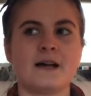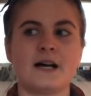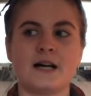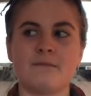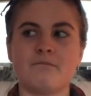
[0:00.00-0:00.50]

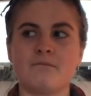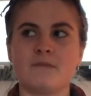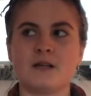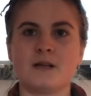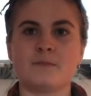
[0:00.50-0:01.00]

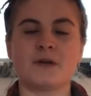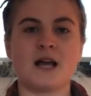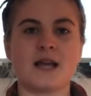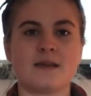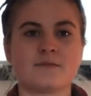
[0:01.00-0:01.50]
But
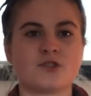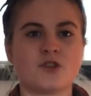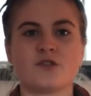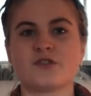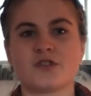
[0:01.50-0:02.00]
I am
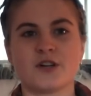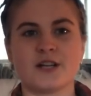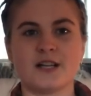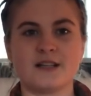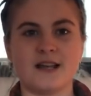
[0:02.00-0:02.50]
so
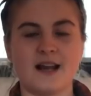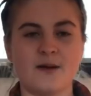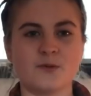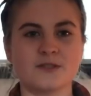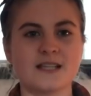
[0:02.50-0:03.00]
certain that I
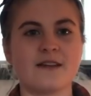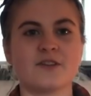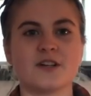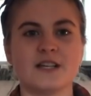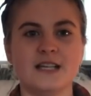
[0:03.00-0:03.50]
will
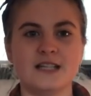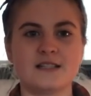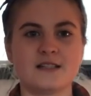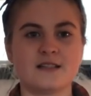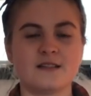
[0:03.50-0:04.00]
never
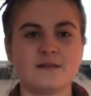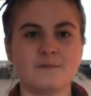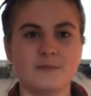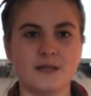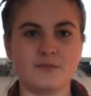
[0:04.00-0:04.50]
eat
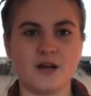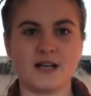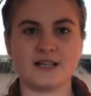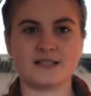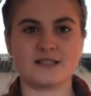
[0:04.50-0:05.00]
meat
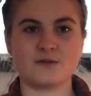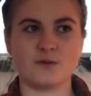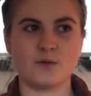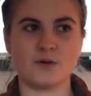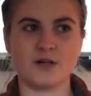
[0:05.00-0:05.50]
products
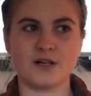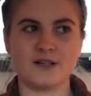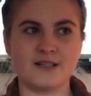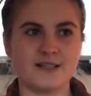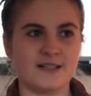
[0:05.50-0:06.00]
or
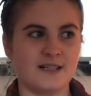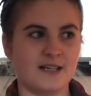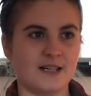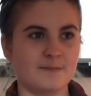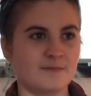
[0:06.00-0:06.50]

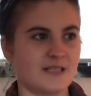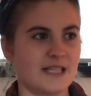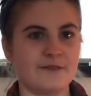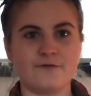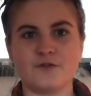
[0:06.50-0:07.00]

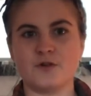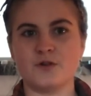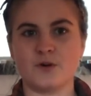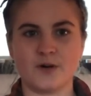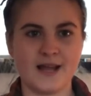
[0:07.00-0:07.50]

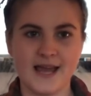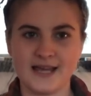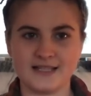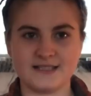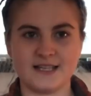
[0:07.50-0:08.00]
seafood or
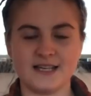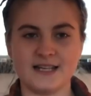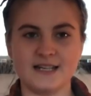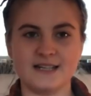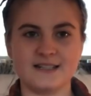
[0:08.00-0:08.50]
eggs
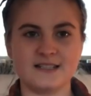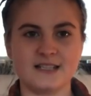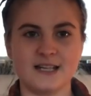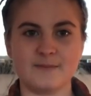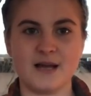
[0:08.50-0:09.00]
in
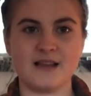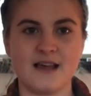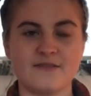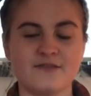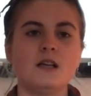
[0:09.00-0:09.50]
my
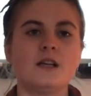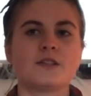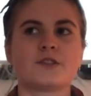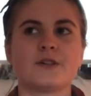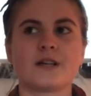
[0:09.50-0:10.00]
life.
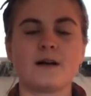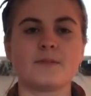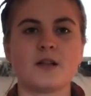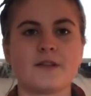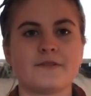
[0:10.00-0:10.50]
So in a
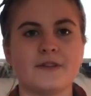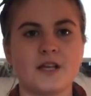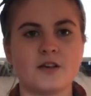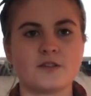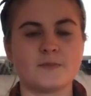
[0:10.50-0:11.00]
couple other
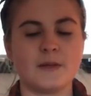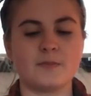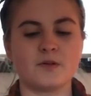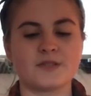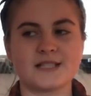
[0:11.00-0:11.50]
videos,
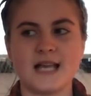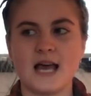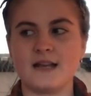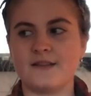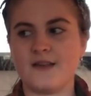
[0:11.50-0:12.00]
people
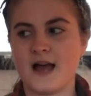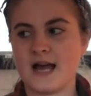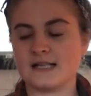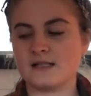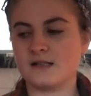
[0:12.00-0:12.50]
said
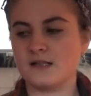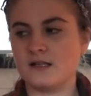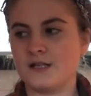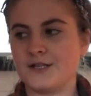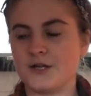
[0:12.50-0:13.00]
that,
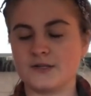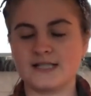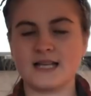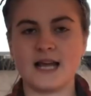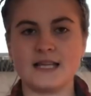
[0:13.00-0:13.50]
you know,
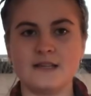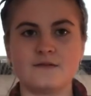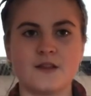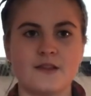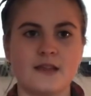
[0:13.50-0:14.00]
it's
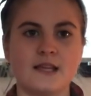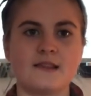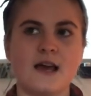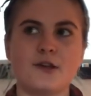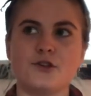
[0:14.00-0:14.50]
naive to think
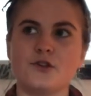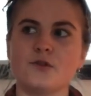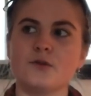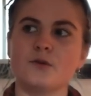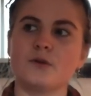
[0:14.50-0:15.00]
that
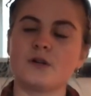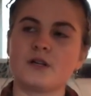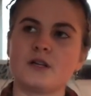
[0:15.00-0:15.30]
you